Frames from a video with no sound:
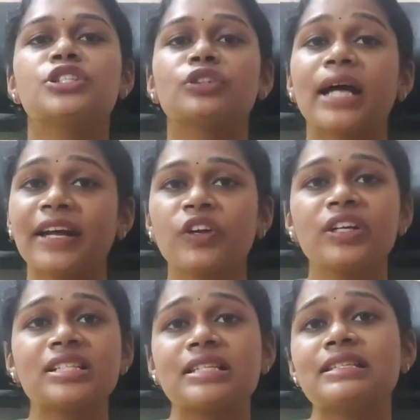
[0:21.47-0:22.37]
So
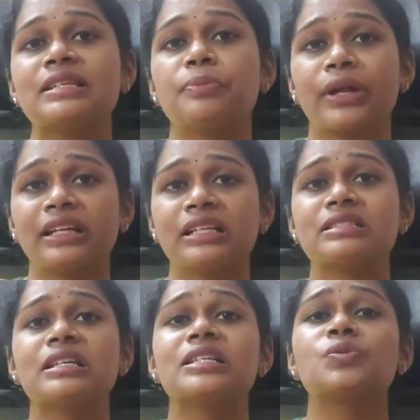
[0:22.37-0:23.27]
thyroid disease in
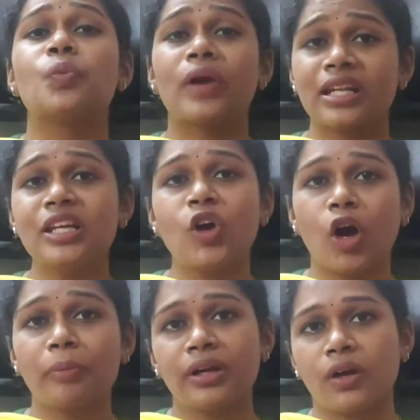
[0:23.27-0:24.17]
pregnancy is very
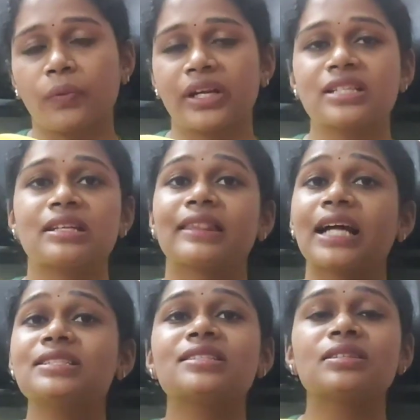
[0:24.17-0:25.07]
common nowadays.
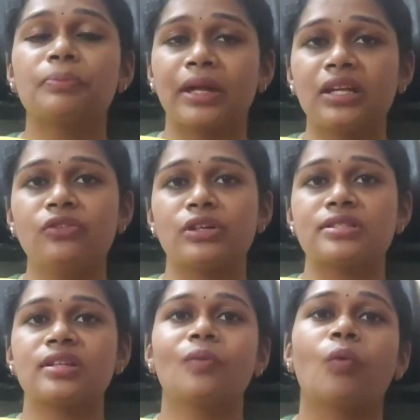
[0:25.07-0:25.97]
That's the main
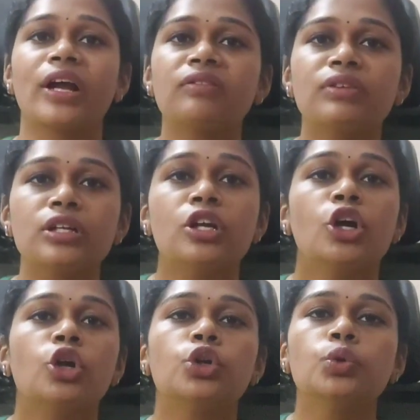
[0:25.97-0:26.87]
reason why we
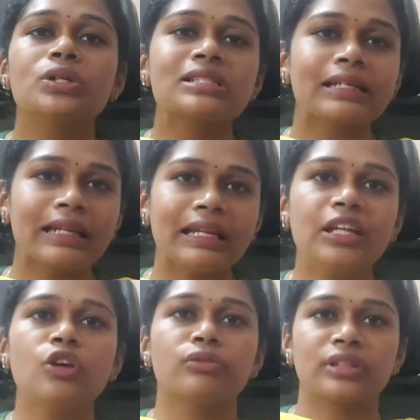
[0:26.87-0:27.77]
do a
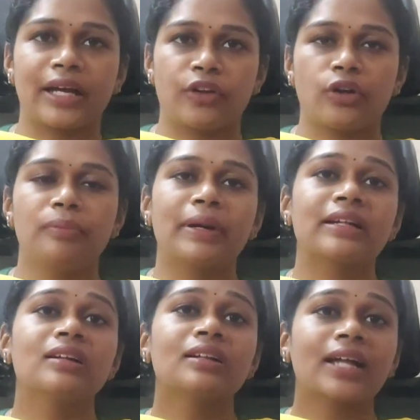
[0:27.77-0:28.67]
screening of thyroid
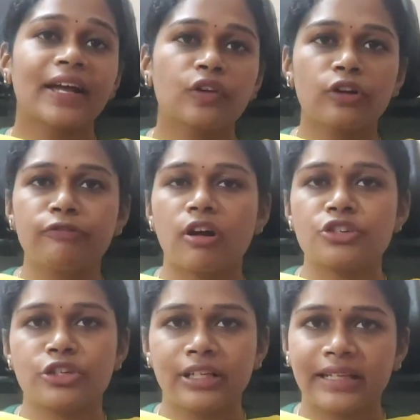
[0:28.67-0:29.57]
by thyroid
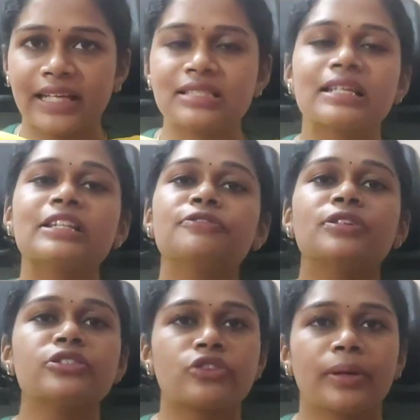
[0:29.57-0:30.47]
function test in the
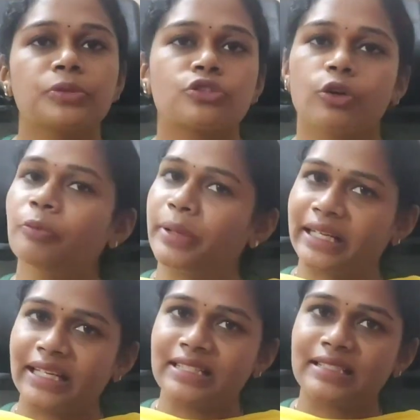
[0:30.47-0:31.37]
first trimester of
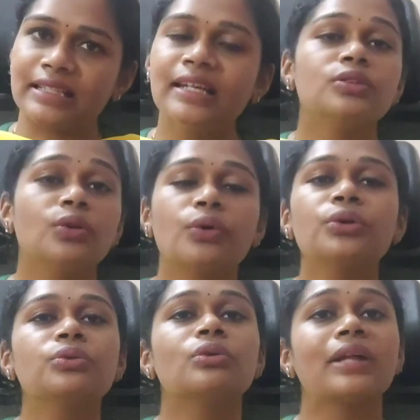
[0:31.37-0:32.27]
pregnancy. Though
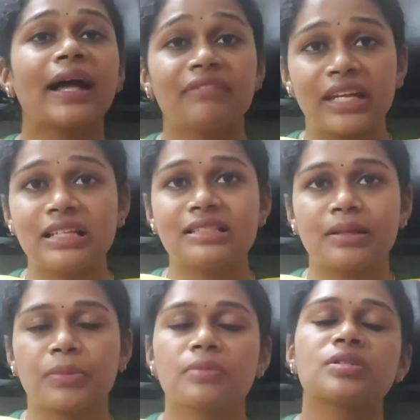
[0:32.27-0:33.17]
you don't have any
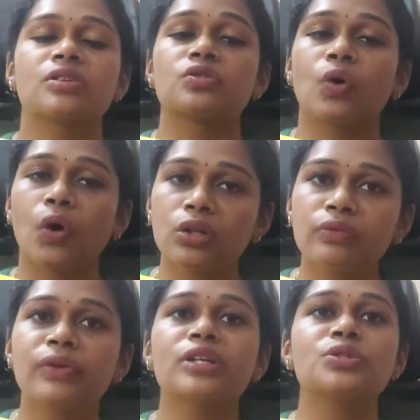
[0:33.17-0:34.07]
symptoms, it is
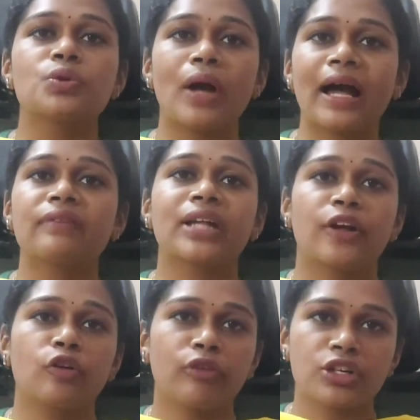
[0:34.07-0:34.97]
always to have
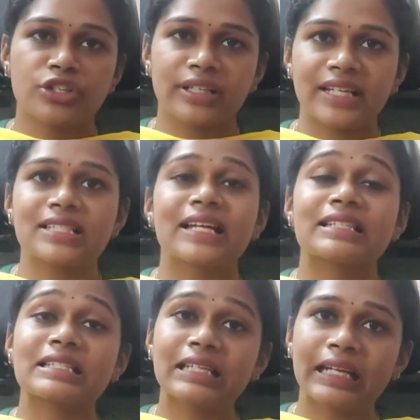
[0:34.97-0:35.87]
thyroid function test
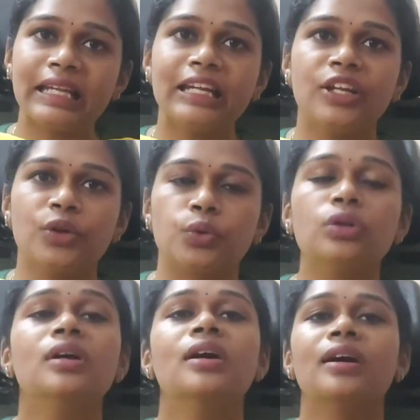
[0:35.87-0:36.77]
as a screening
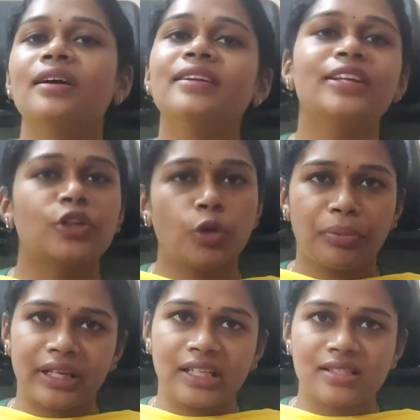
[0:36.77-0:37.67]
tool early in your
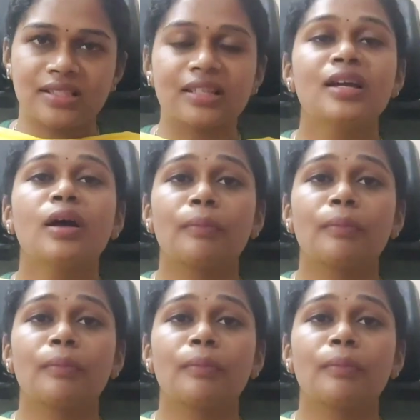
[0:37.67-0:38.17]
pregnancy.